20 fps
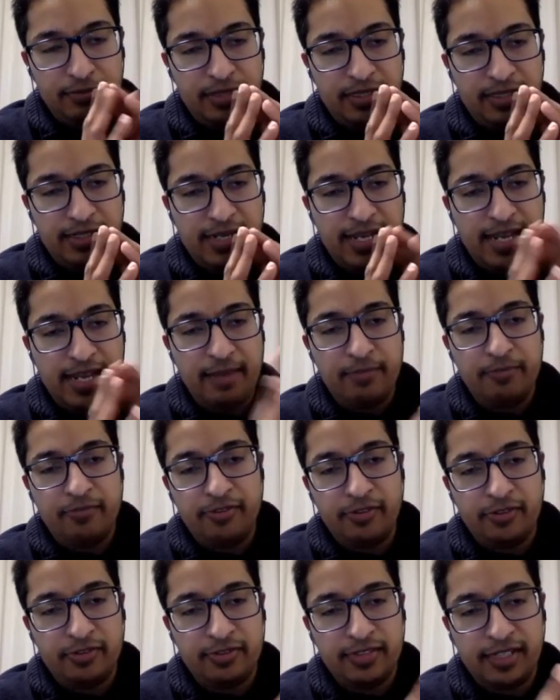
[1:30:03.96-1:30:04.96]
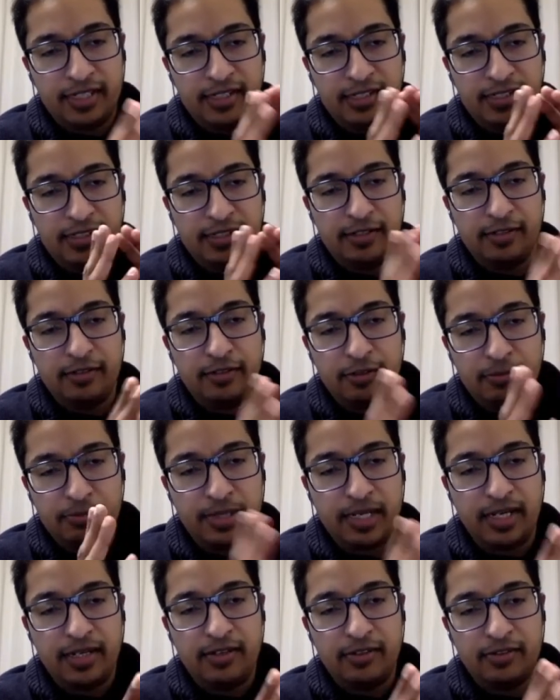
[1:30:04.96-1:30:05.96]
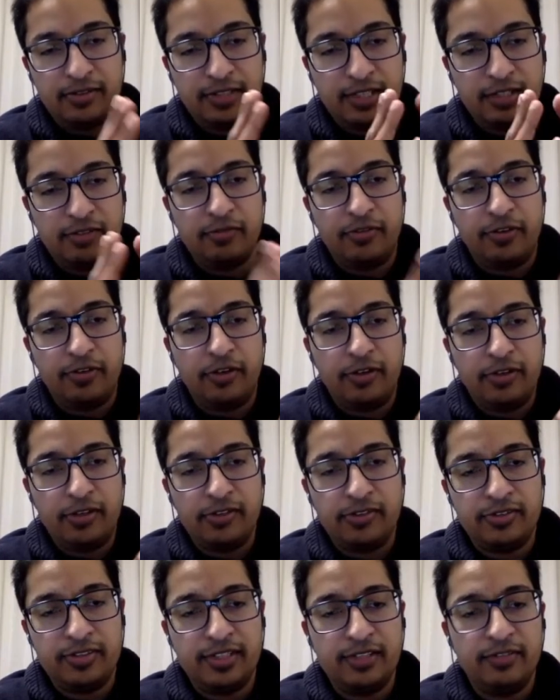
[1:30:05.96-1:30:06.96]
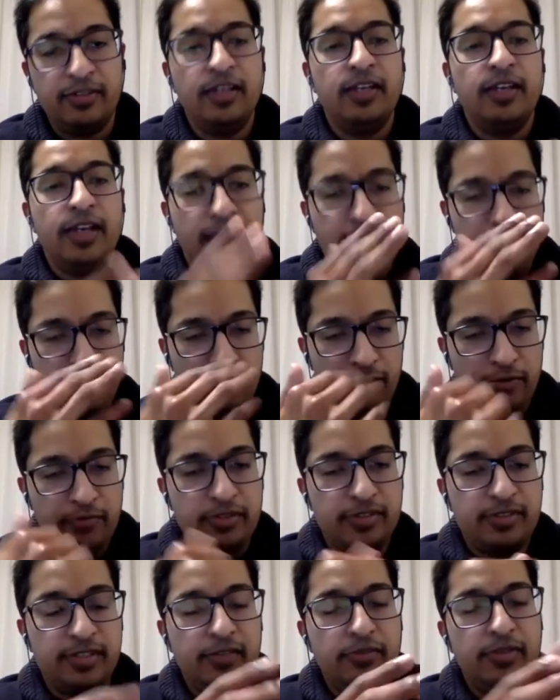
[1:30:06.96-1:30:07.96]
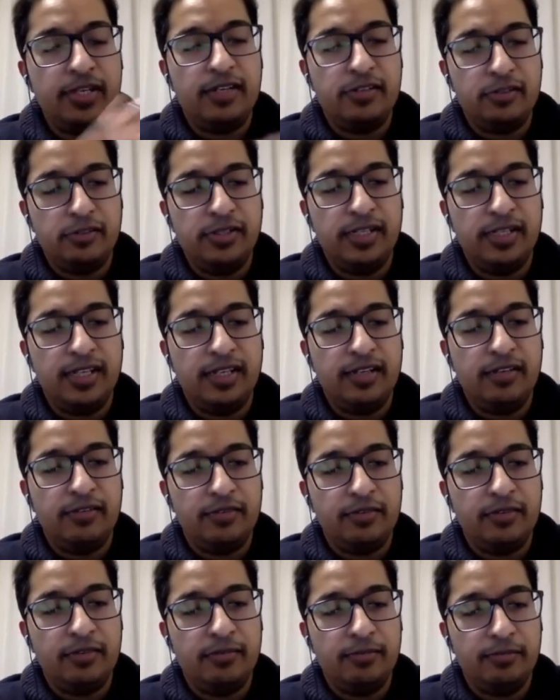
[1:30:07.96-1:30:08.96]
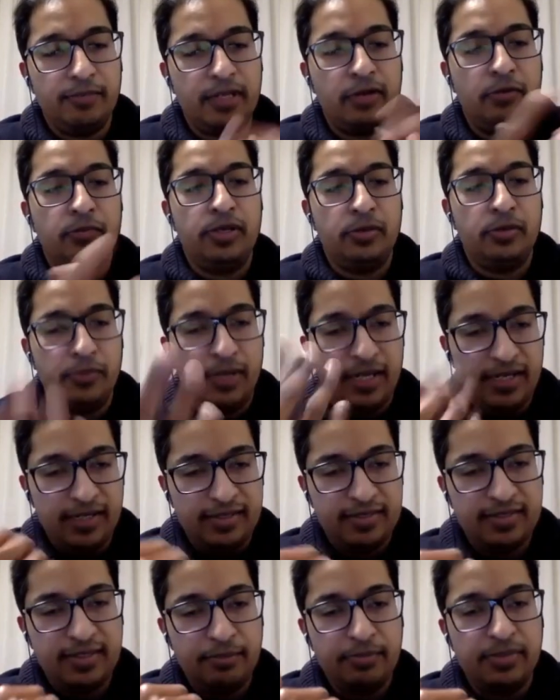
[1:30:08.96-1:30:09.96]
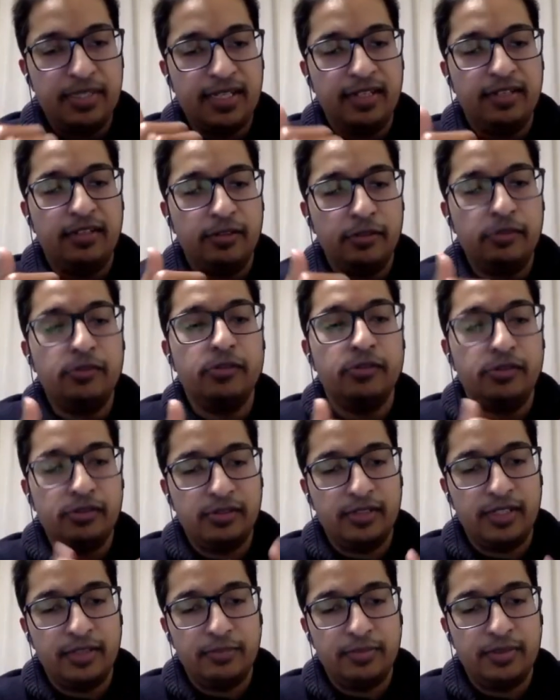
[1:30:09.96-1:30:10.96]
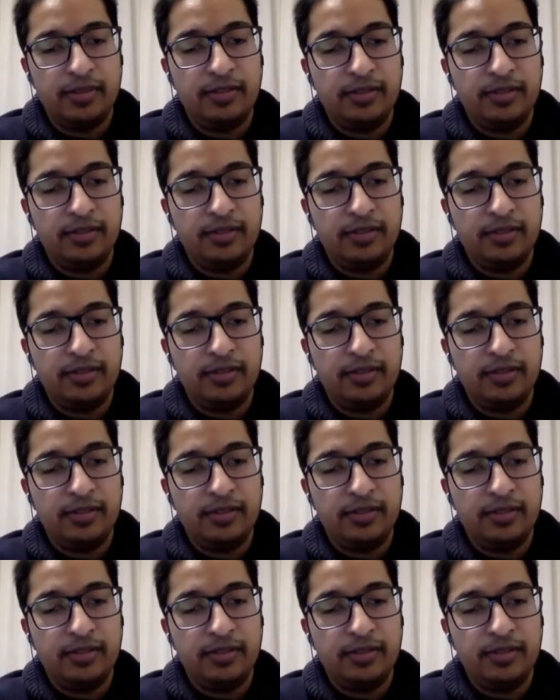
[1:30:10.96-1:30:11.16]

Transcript: lamp for Sunny, by yourself, for yourself. And obviously we are doing it because we want something good to happen,